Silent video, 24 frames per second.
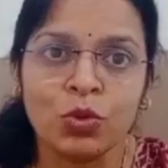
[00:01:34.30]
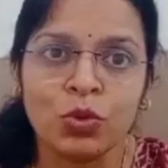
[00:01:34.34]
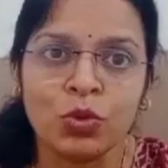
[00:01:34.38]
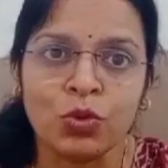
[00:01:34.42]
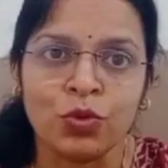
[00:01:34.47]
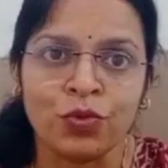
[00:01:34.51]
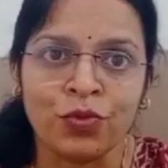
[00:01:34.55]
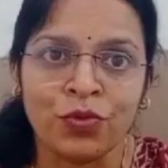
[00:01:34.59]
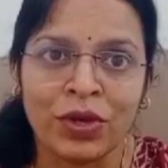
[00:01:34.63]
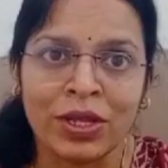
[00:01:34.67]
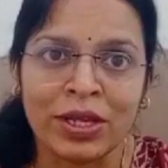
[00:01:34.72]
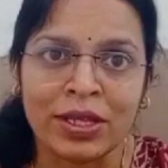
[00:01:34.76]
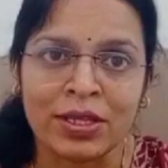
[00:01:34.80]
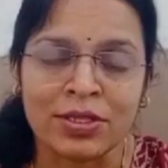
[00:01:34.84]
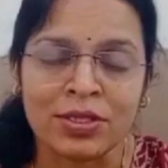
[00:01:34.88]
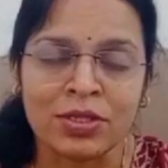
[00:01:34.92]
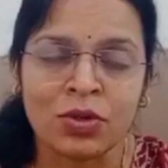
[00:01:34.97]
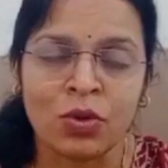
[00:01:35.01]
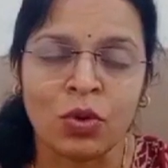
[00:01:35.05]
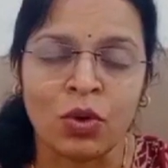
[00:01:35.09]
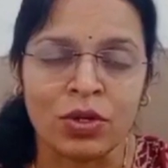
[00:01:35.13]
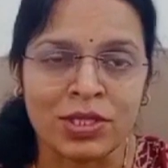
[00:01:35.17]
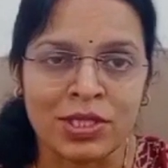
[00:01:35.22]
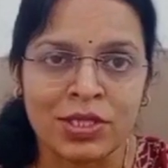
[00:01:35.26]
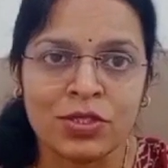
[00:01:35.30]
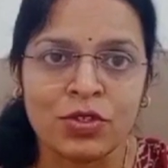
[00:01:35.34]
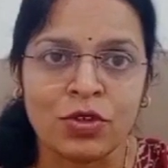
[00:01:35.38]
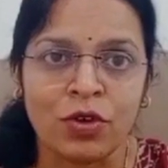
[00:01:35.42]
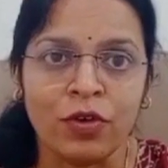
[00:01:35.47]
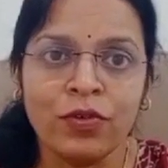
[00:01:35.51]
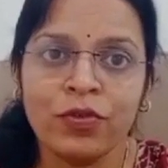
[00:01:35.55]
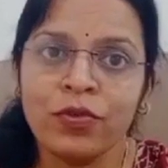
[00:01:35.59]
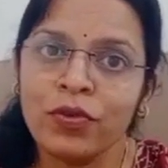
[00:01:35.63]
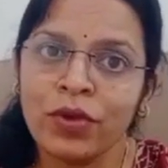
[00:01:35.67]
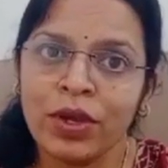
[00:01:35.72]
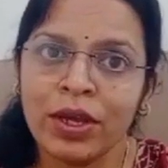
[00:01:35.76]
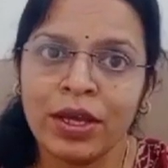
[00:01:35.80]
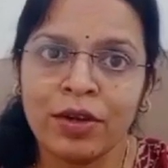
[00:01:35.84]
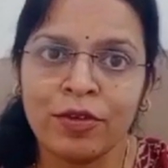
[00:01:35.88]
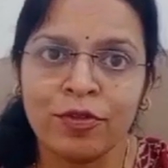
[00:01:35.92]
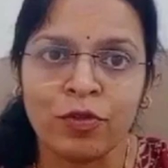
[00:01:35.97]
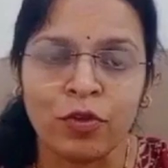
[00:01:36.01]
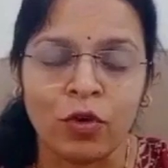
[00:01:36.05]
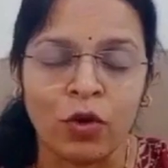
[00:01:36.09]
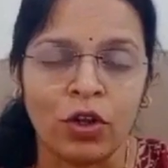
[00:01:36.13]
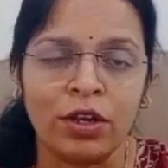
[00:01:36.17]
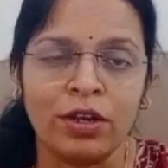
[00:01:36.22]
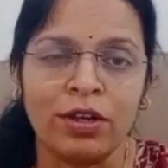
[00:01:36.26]
move to various causes of hair
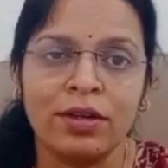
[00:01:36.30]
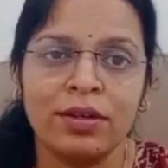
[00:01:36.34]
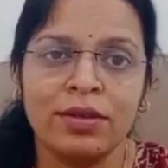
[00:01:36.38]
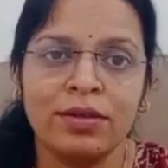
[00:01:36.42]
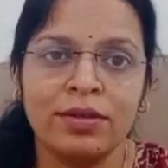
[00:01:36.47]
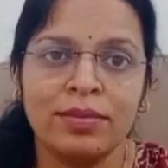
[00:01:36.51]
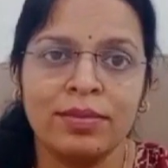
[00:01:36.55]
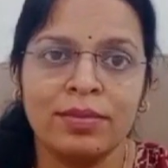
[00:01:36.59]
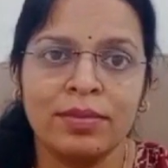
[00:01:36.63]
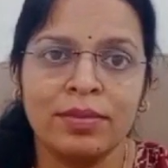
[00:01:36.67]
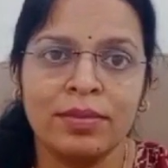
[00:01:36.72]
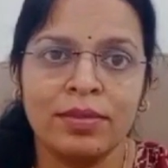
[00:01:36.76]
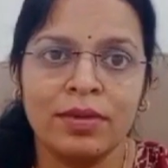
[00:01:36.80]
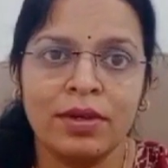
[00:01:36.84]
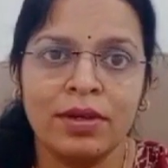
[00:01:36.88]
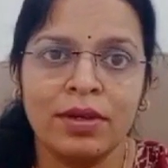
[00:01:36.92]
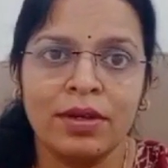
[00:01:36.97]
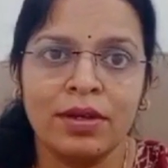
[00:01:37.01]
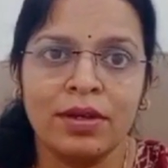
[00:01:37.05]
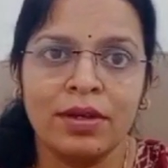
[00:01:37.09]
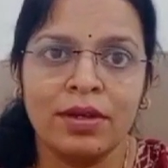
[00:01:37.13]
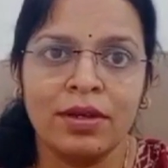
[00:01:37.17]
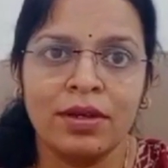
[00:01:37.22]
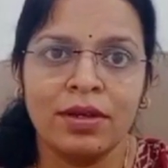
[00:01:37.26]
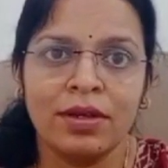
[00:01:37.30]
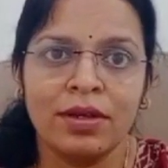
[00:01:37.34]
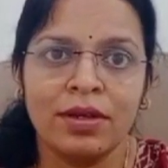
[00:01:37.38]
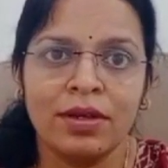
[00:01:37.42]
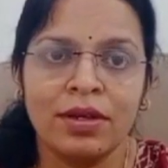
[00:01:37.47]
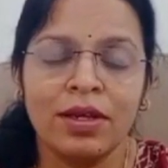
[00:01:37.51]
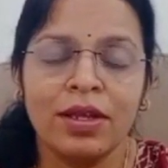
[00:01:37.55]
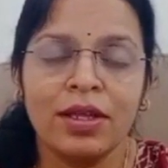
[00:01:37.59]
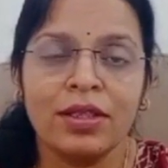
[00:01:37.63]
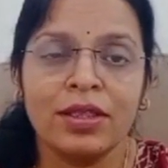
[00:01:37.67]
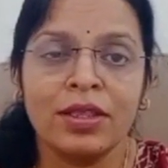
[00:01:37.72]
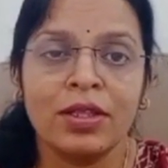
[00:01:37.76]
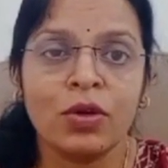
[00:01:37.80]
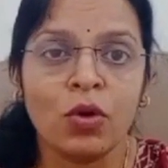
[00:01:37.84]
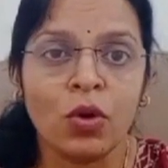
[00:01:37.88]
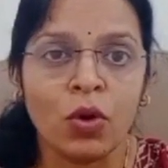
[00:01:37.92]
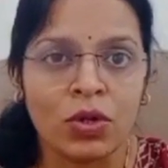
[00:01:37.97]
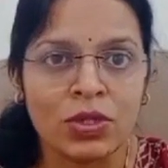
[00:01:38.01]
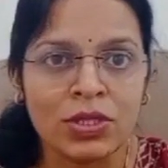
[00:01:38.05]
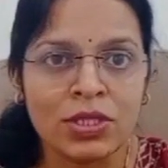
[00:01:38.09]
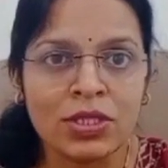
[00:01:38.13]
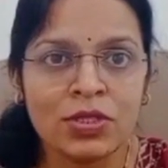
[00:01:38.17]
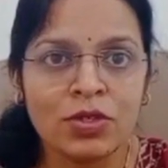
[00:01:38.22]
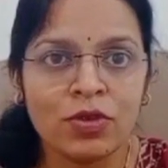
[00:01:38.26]
fall. The
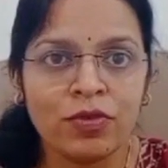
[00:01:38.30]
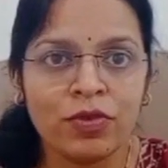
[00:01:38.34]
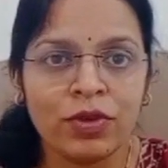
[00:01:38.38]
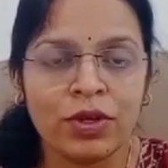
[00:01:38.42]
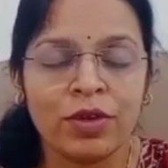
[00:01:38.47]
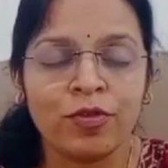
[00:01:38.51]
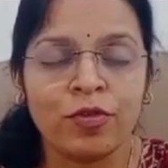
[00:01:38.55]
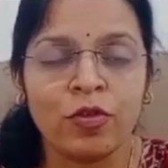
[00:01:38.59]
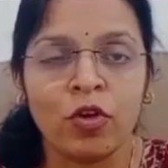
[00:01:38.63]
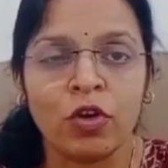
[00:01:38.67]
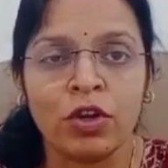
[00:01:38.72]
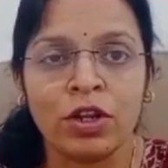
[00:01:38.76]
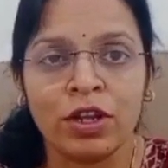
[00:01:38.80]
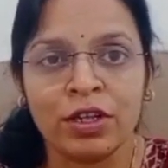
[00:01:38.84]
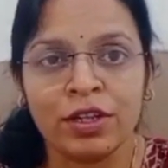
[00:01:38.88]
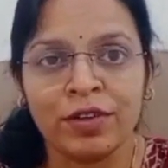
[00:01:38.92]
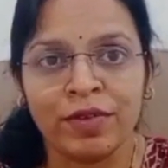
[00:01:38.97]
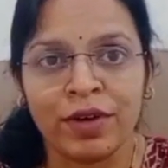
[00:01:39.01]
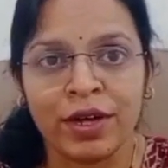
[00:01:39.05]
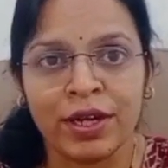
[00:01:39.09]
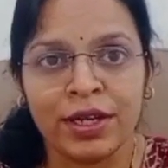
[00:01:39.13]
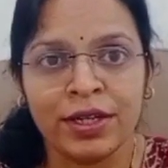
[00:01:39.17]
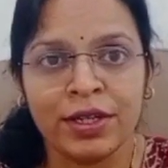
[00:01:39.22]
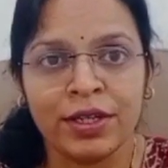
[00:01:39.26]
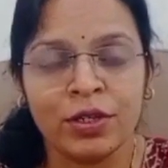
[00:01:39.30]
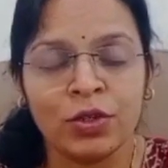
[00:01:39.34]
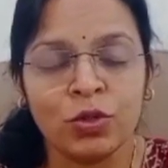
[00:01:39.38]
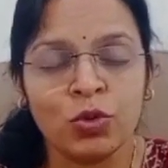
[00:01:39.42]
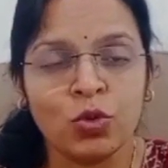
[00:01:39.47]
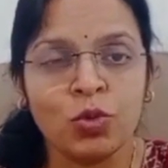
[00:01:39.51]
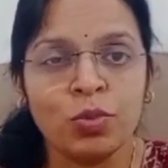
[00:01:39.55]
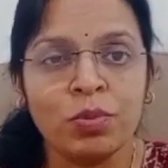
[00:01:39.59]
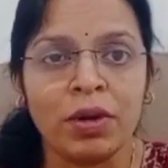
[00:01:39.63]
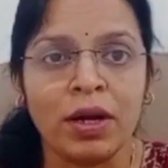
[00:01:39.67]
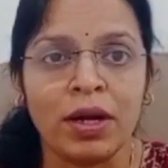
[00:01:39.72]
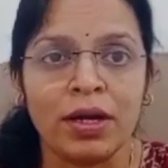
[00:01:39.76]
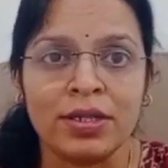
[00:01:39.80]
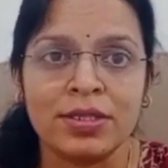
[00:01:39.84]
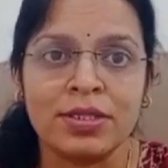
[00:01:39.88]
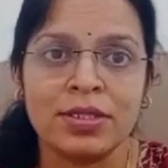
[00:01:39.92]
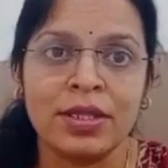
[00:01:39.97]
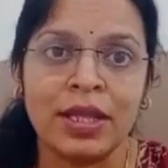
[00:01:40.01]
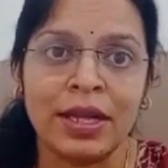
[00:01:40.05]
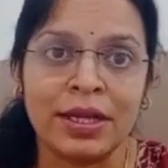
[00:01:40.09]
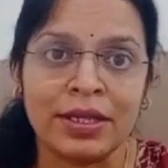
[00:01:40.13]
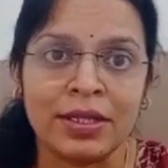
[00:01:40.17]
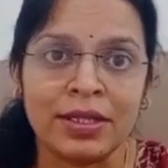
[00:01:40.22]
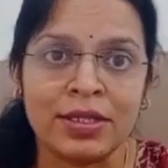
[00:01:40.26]
causes of hair fall are divided in two parts,
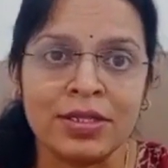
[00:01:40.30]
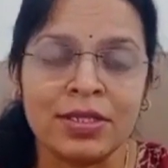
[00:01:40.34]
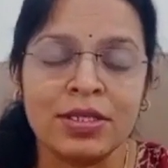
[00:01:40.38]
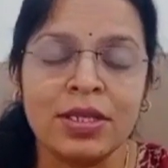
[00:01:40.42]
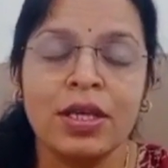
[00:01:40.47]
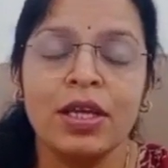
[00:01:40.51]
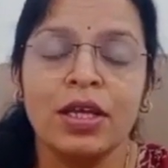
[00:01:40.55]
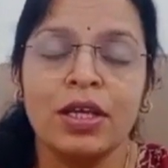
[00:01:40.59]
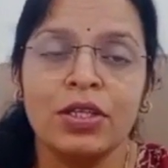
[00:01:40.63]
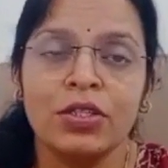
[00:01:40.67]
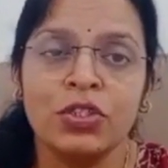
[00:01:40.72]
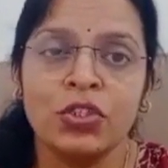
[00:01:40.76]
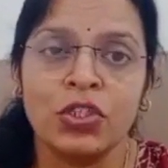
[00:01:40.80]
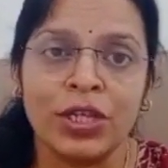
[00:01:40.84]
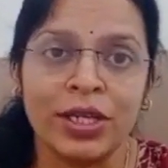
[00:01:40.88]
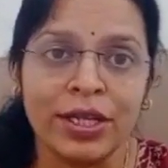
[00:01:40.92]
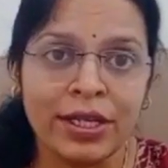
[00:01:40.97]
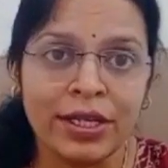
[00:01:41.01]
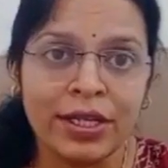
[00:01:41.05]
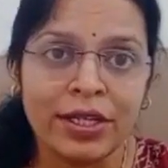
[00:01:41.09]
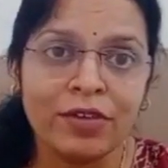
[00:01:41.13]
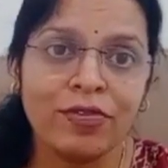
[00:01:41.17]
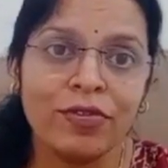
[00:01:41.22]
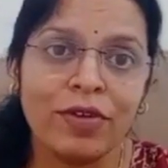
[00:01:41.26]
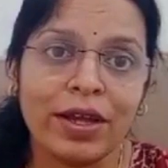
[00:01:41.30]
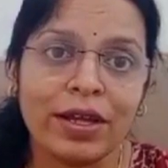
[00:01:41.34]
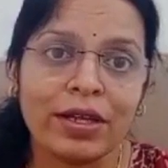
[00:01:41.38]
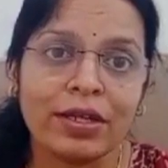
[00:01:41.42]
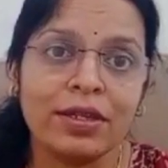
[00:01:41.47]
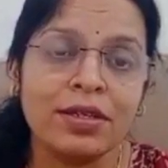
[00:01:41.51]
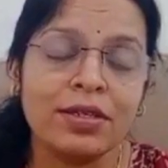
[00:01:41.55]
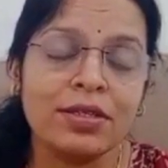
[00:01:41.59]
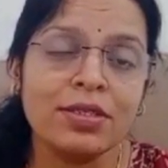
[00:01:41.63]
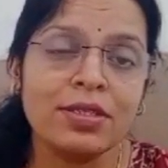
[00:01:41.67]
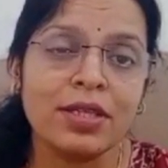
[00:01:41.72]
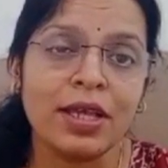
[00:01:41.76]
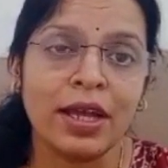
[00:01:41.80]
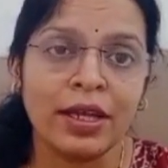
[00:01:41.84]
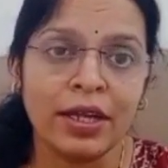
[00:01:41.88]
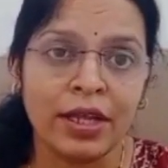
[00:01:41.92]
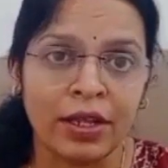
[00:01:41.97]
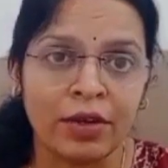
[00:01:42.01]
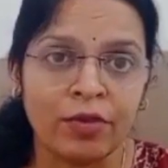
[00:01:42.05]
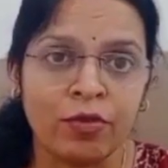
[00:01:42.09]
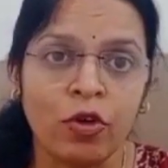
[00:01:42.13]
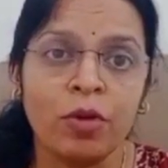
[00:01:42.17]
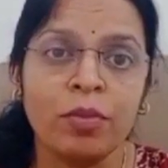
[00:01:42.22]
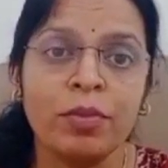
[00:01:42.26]
that is genetic factors
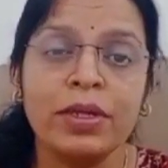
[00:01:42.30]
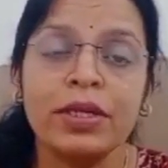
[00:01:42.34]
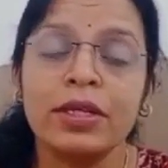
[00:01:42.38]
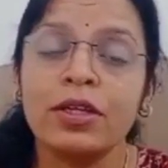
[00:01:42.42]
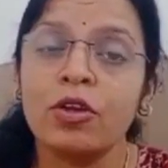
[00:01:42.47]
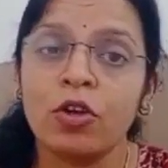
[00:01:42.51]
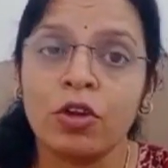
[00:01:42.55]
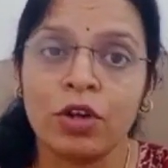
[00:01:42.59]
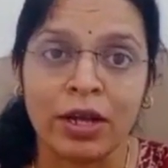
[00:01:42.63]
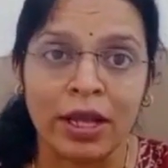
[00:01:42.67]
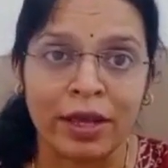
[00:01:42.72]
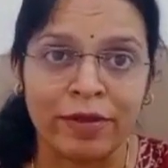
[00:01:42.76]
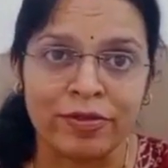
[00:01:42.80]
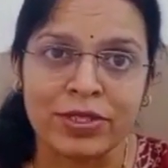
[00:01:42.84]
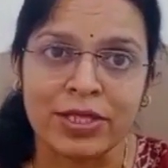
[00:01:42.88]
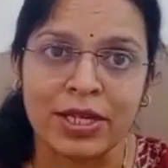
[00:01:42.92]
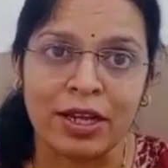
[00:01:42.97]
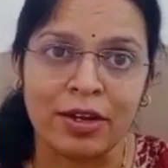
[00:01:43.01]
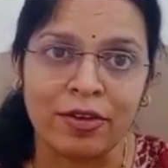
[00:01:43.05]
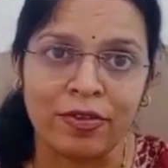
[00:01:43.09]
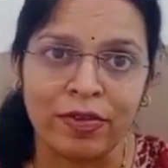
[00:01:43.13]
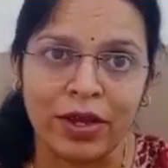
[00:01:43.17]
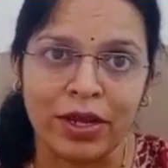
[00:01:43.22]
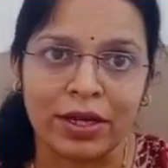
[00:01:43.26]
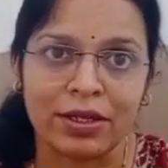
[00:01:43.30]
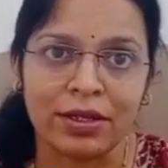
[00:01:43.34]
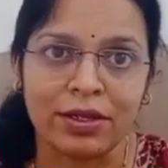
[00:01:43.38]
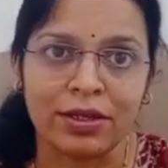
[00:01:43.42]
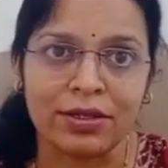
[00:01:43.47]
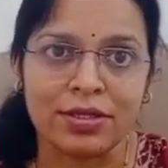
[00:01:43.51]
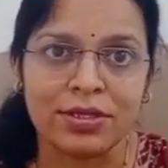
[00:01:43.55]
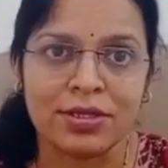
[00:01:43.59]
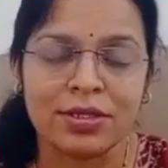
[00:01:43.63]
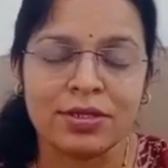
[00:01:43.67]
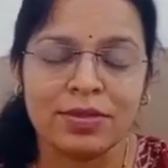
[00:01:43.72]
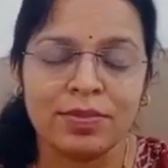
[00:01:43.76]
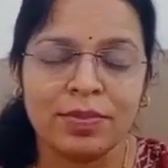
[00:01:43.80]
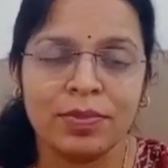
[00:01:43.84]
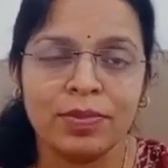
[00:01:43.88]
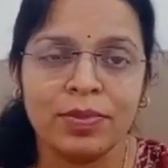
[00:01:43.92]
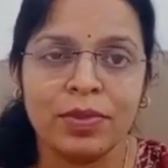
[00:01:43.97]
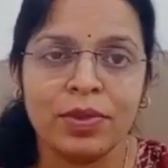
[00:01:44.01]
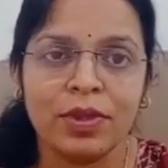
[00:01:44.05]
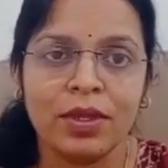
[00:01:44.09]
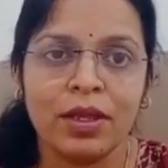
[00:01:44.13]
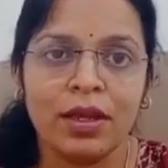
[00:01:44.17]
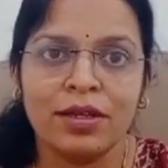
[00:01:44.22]
and environmental or lifestyle factors.